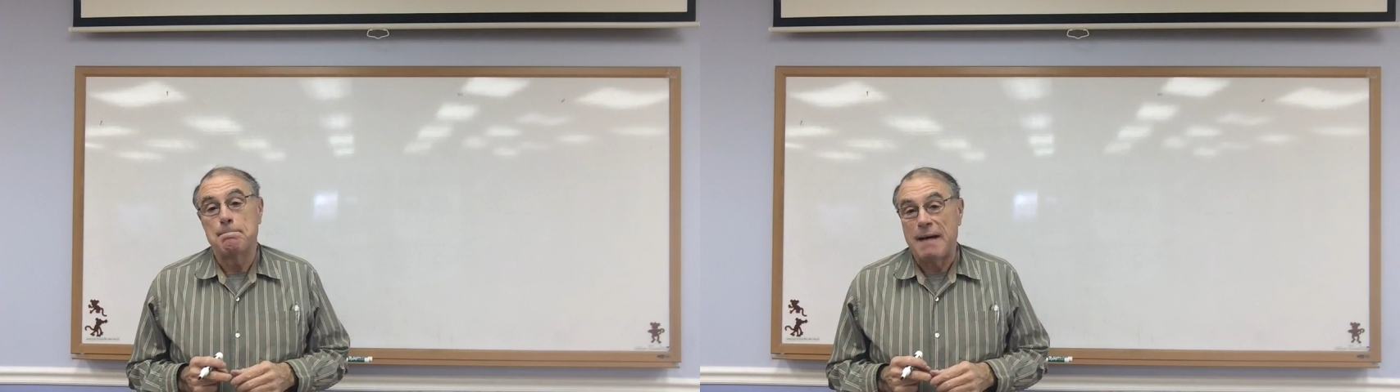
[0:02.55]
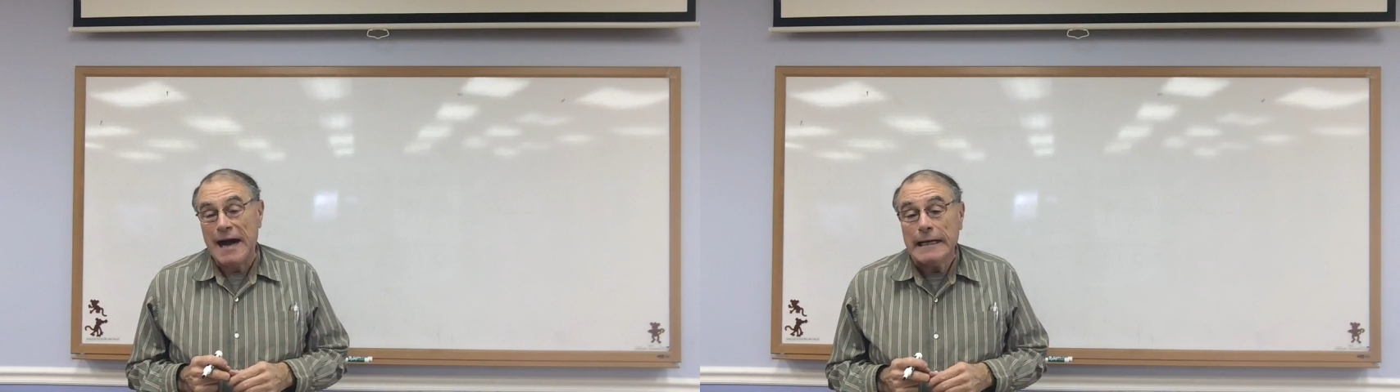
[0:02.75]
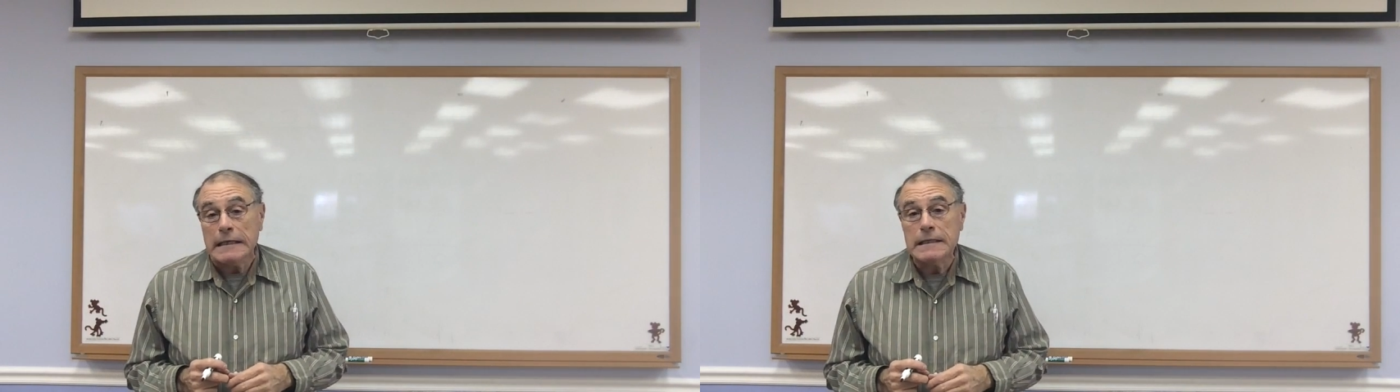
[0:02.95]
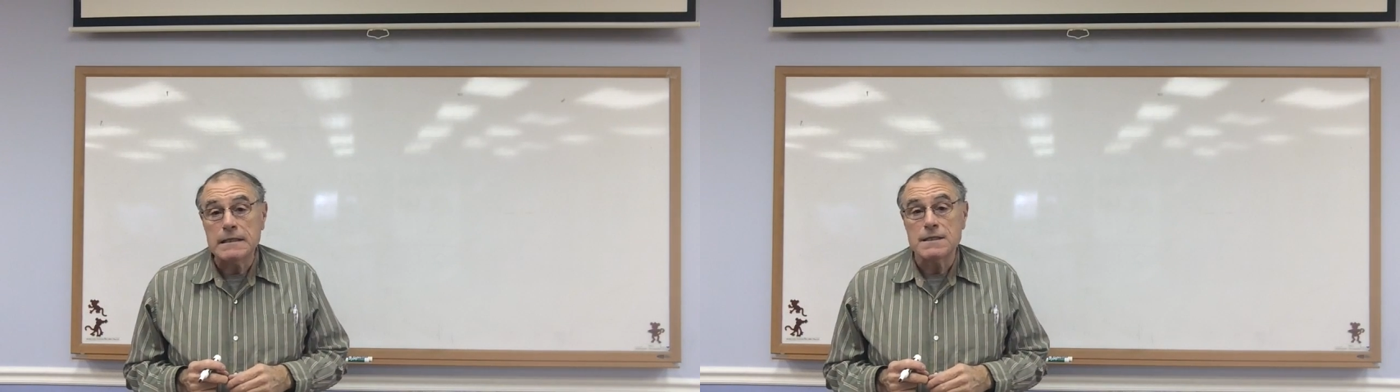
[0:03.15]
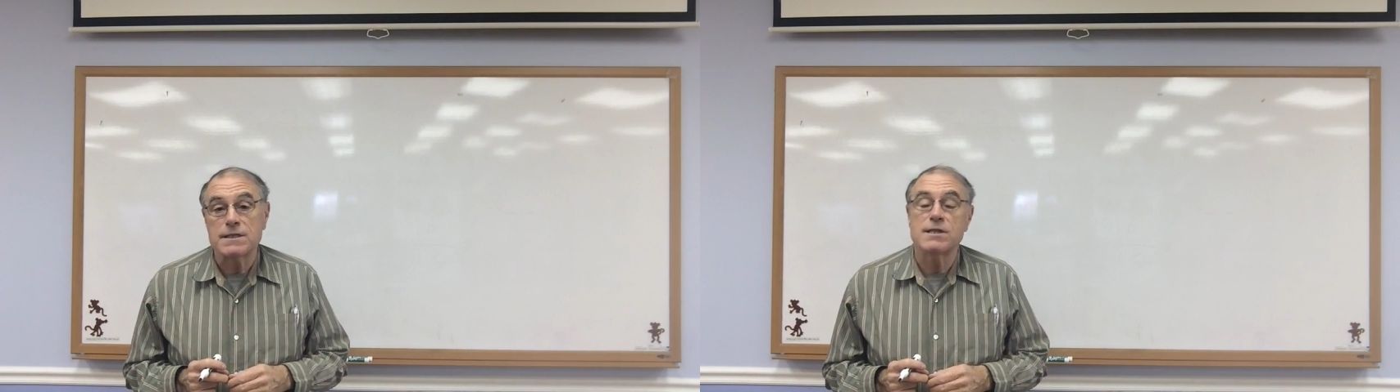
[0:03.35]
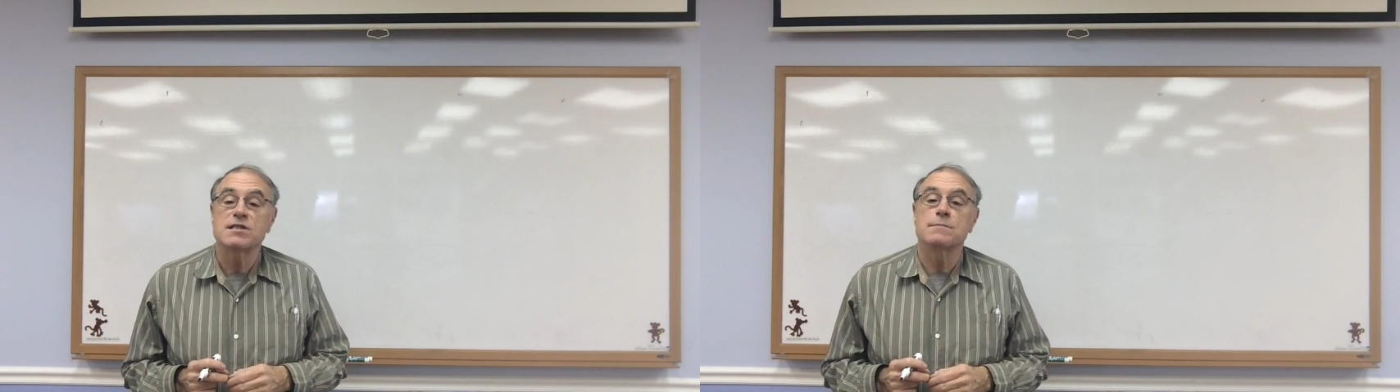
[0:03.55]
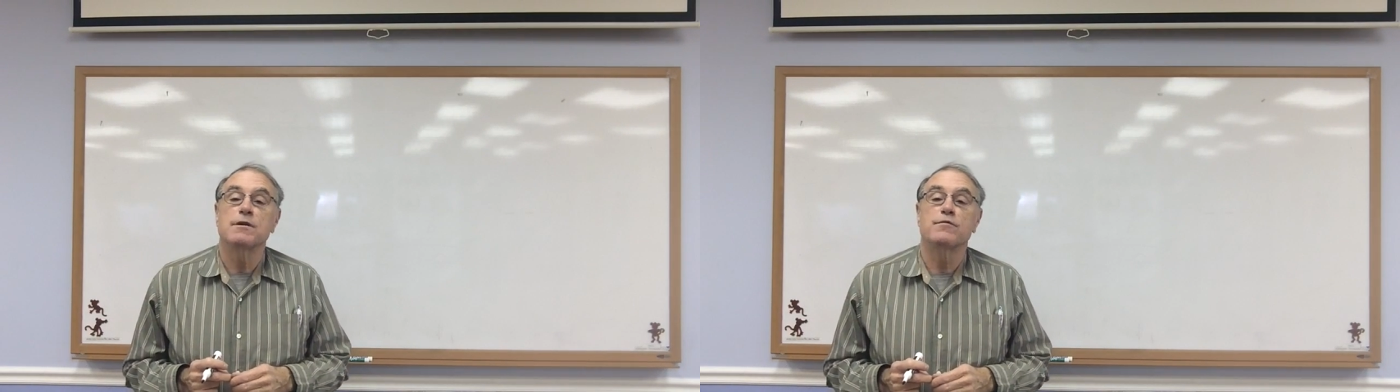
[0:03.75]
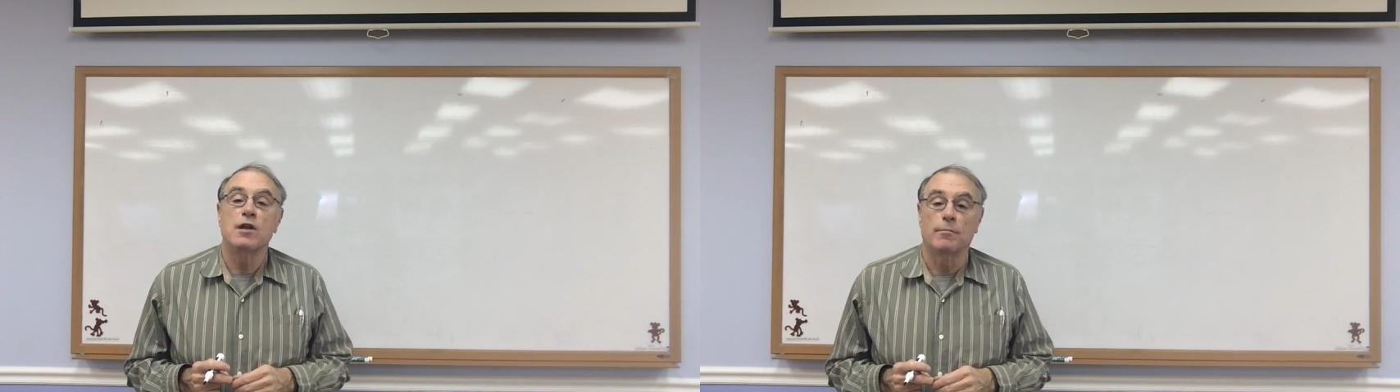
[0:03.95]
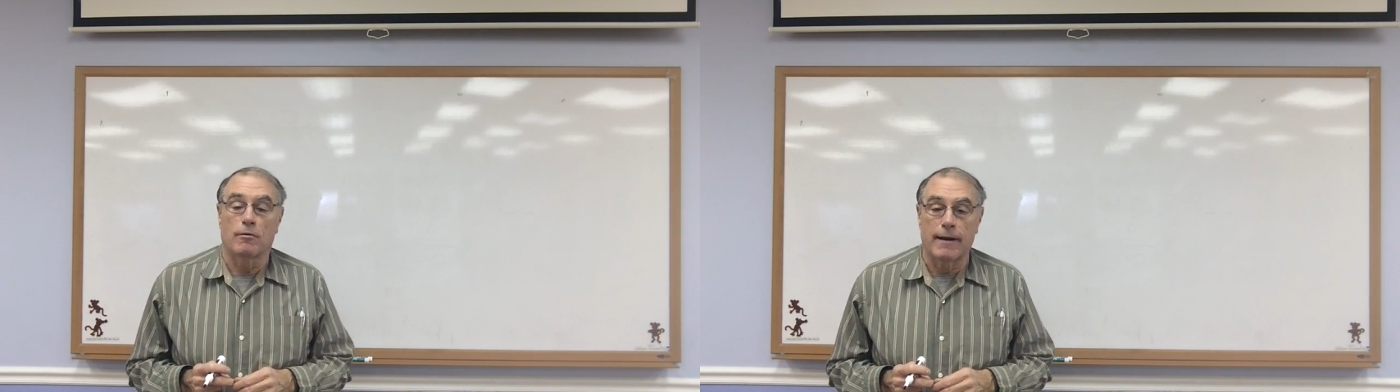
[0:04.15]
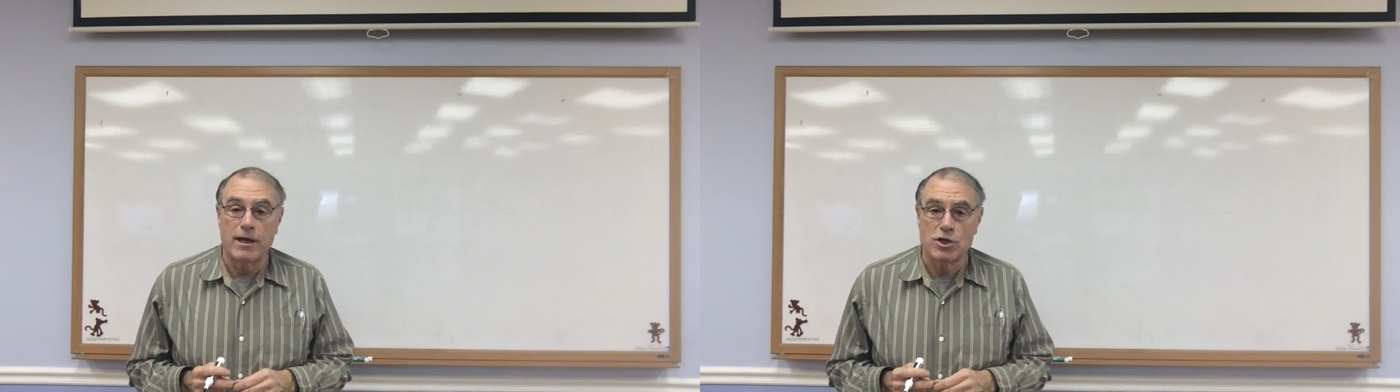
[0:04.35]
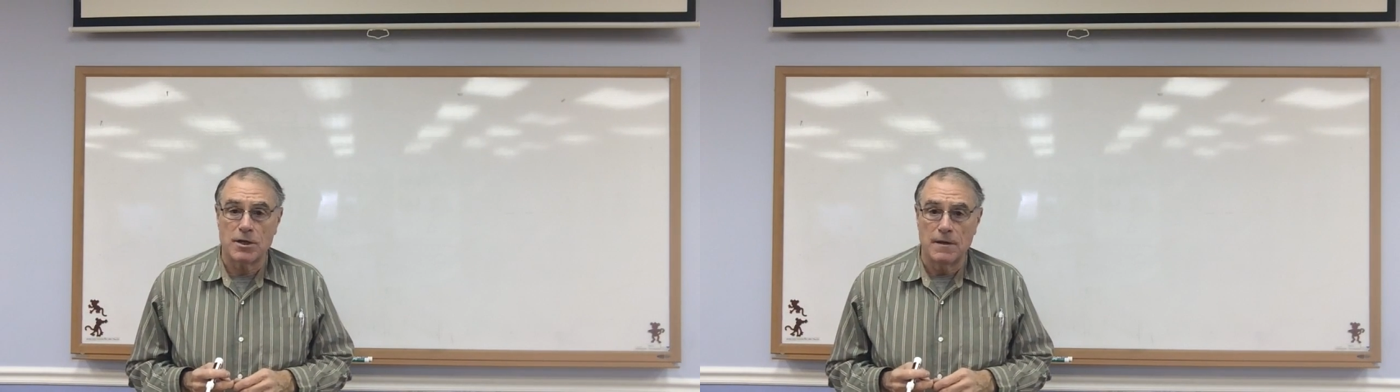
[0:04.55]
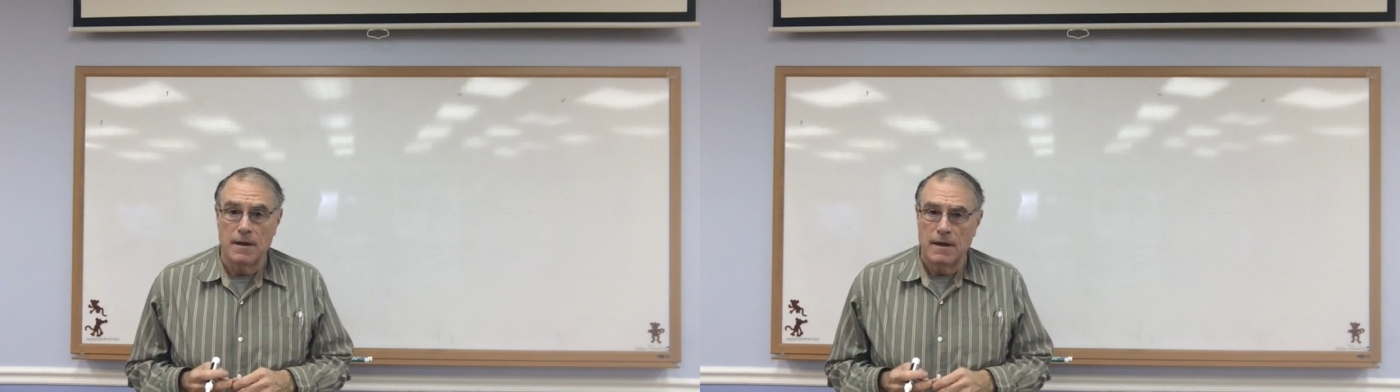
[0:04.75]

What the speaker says: Mayan system of numeration